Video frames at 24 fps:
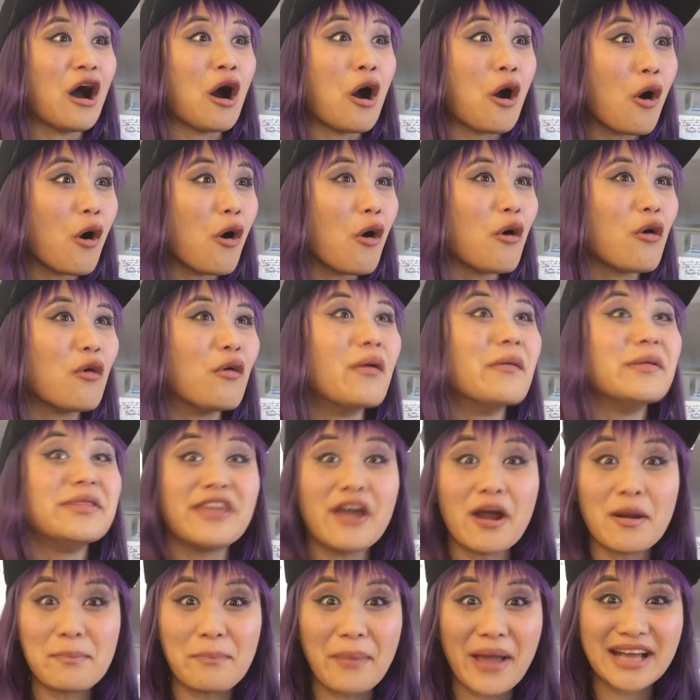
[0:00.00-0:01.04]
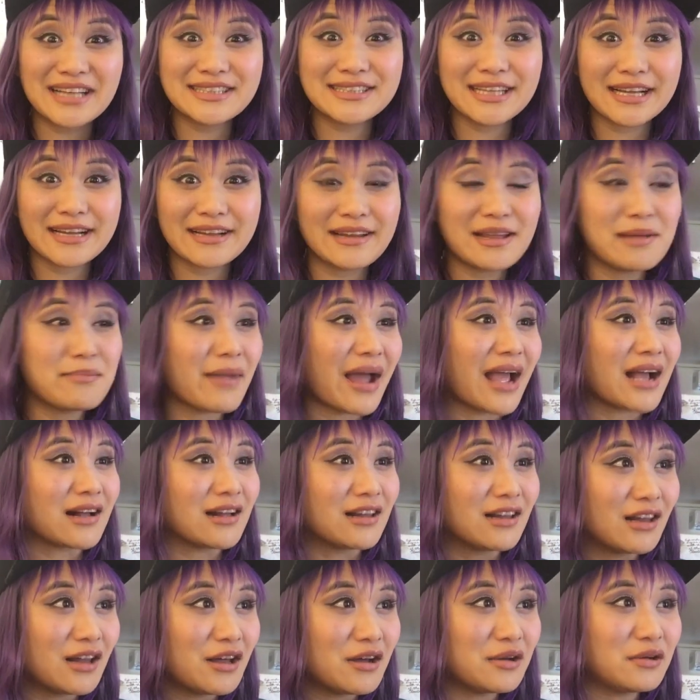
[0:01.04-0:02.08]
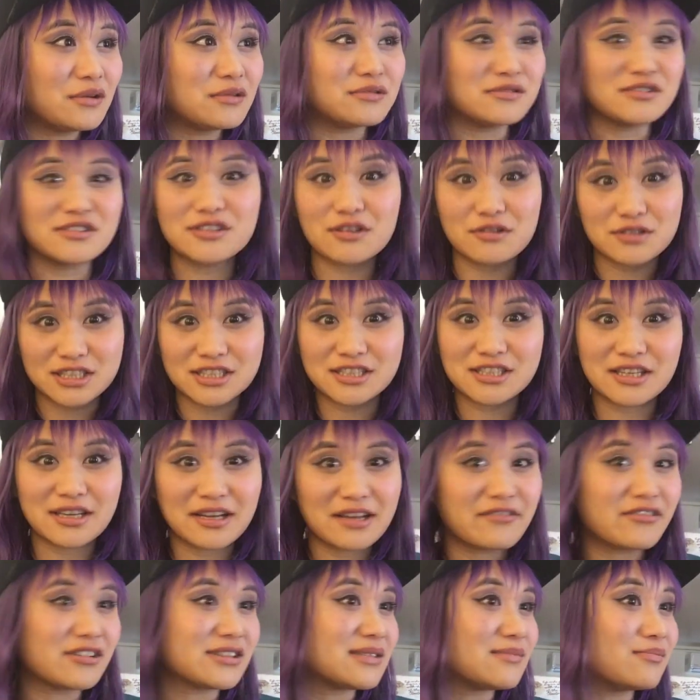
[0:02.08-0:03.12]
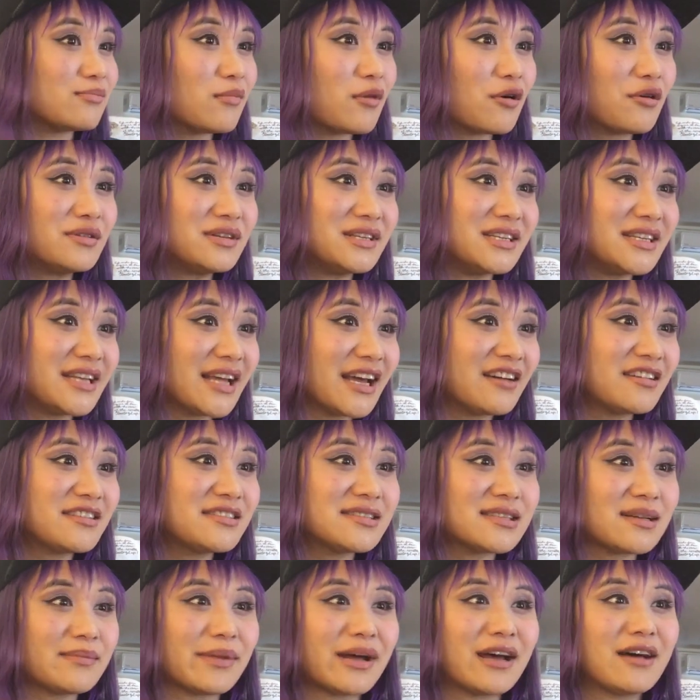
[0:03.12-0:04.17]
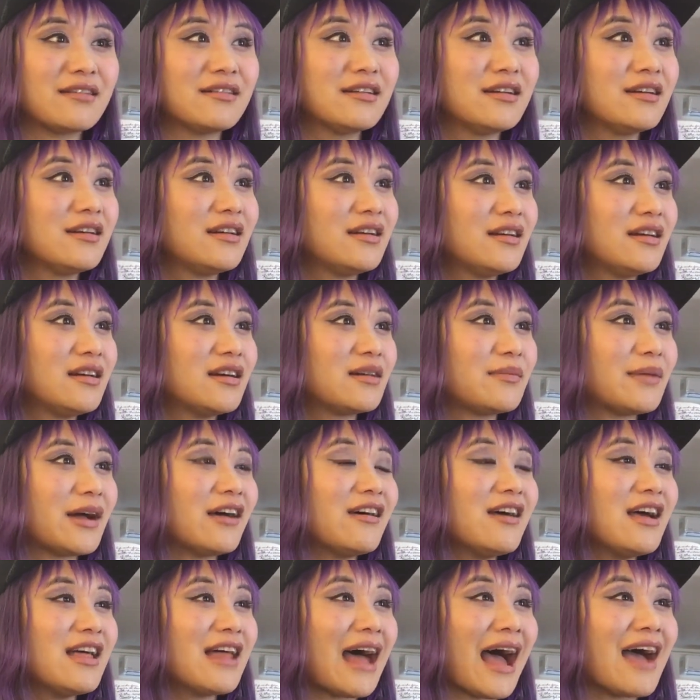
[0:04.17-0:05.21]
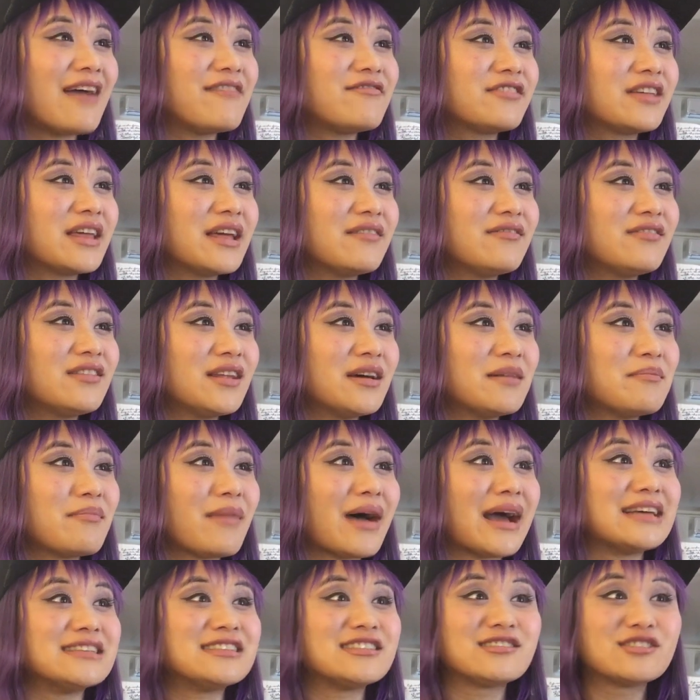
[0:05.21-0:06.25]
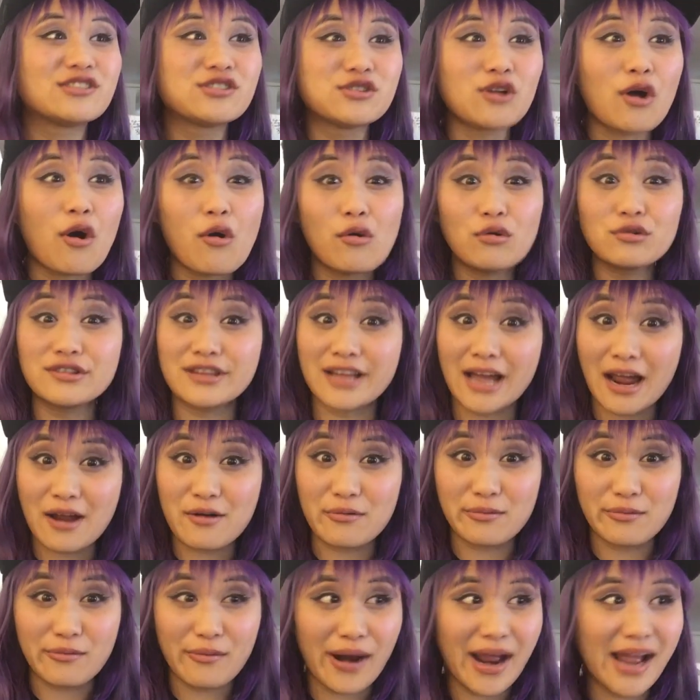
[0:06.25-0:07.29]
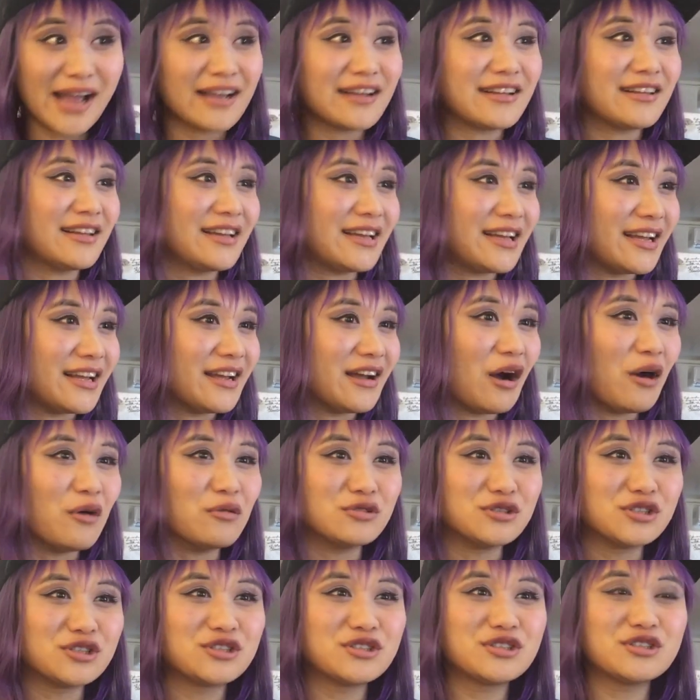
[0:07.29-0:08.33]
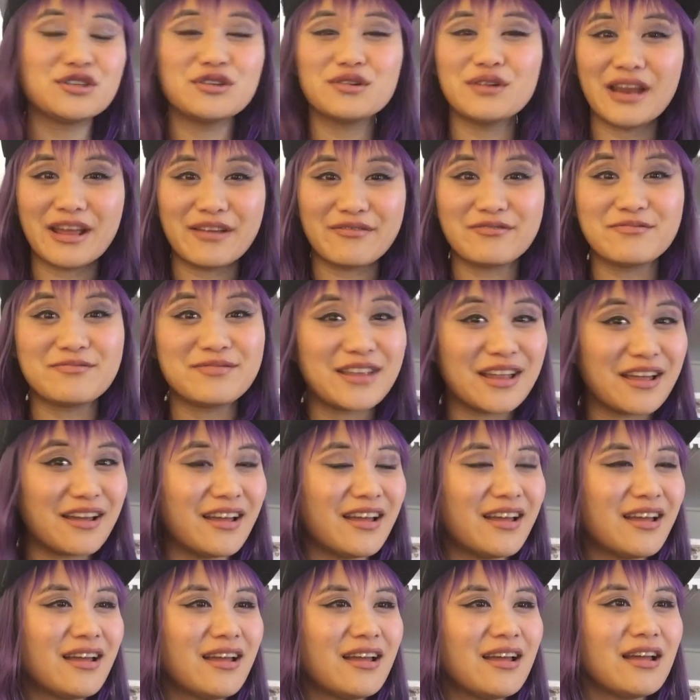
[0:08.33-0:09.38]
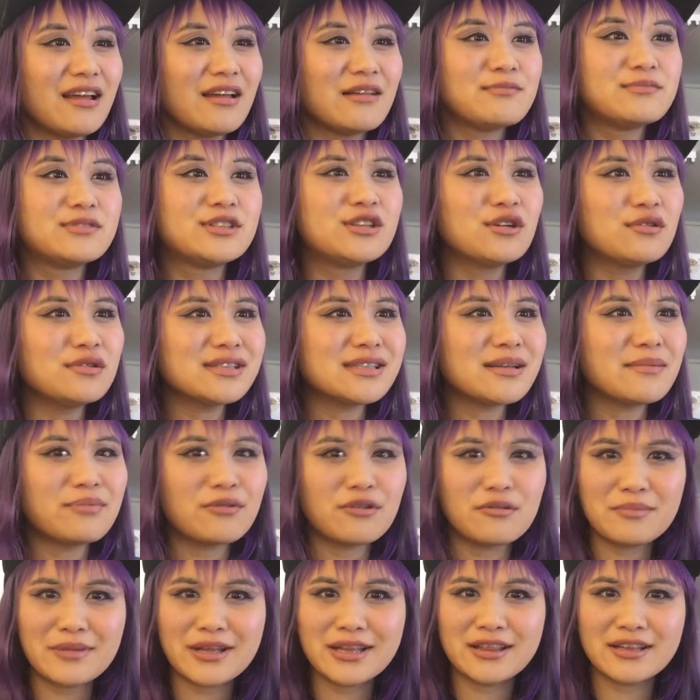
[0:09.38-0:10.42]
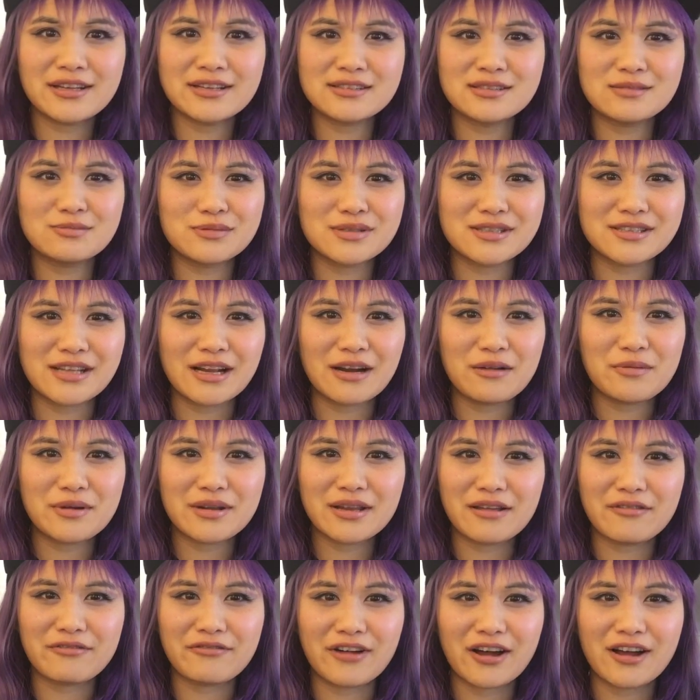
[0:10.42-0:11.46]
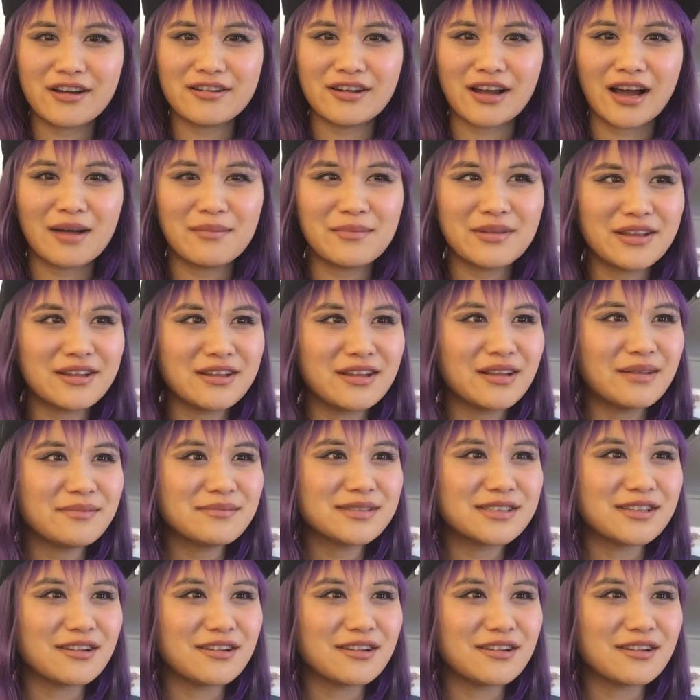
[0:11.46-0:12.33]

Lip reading: Oh, they're basically my clones. So she's going to give us more details about. I've given them my soul directly. Oh, shoot. Zeus and Prometheus was there when they fought Nami and them.